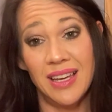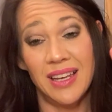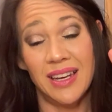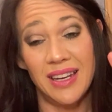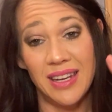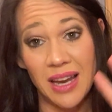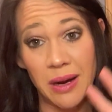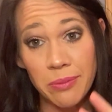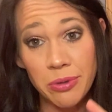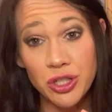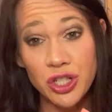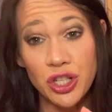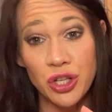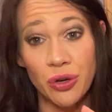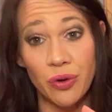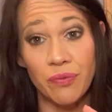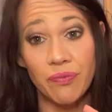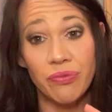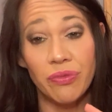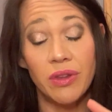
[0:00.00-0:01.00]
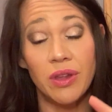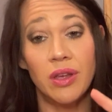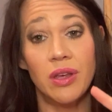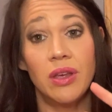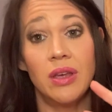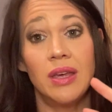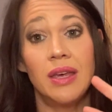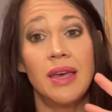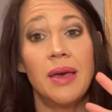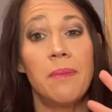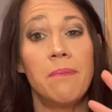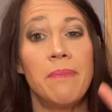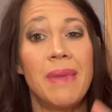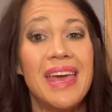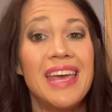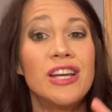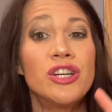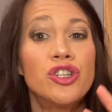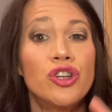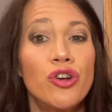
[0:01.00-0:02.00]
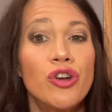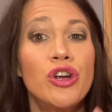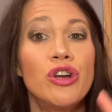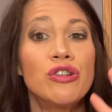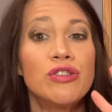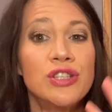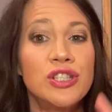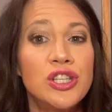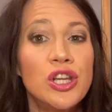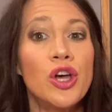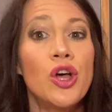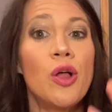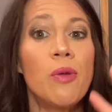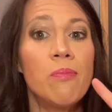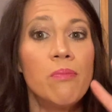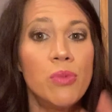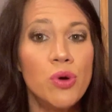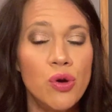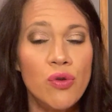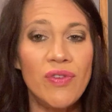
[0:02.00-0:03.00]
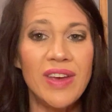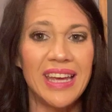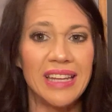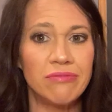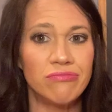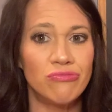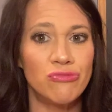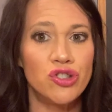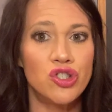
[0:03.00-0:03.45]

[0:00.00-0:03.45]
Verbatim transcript: Number two, Make sure you're still moving.